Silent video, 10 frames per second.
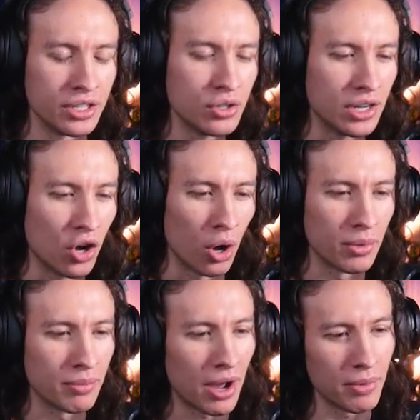You can call me
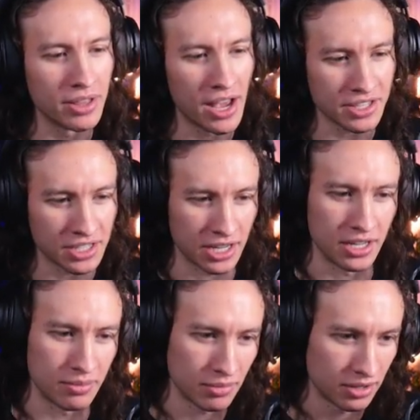by my last
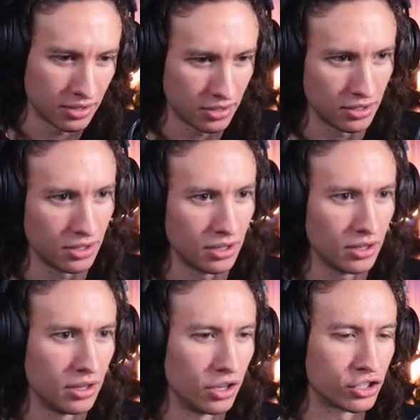name.
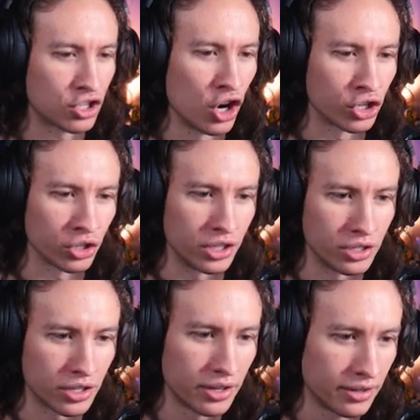It's
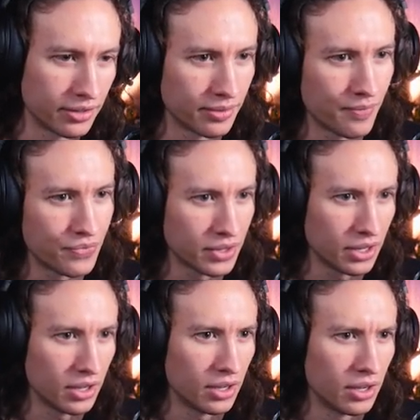Churchland.
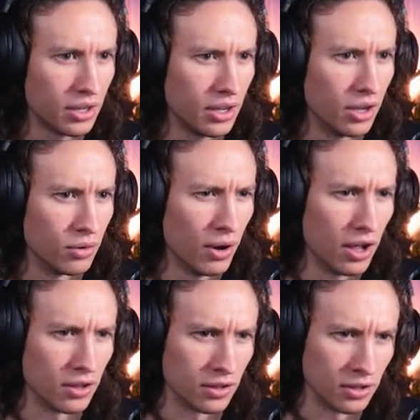
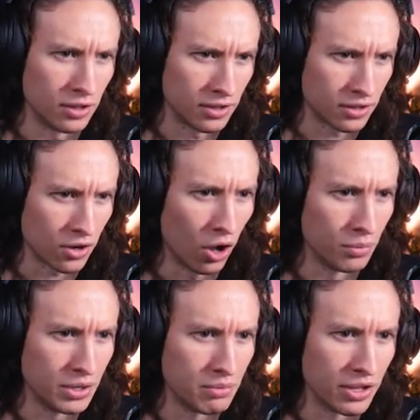Well, call
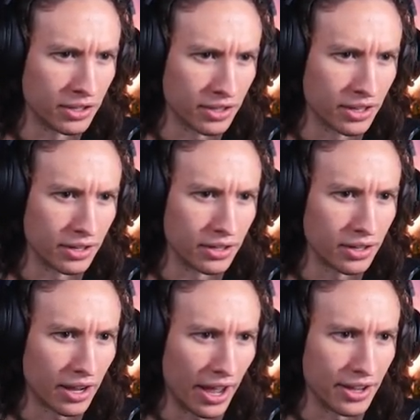me Miller then,
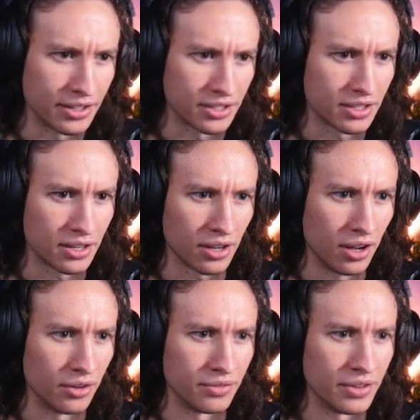as
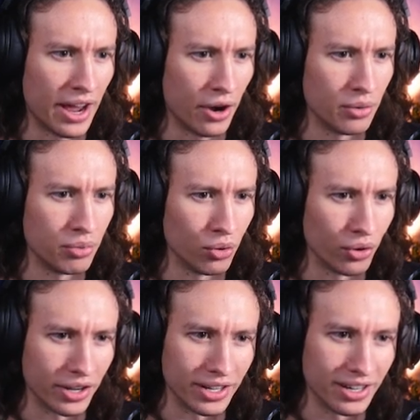of now
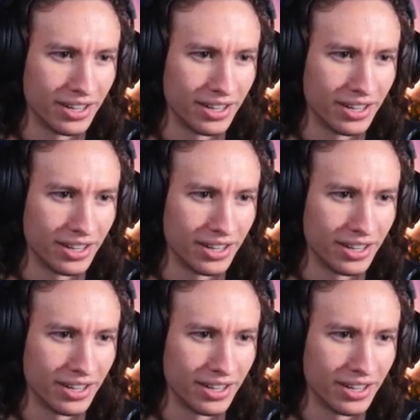employed.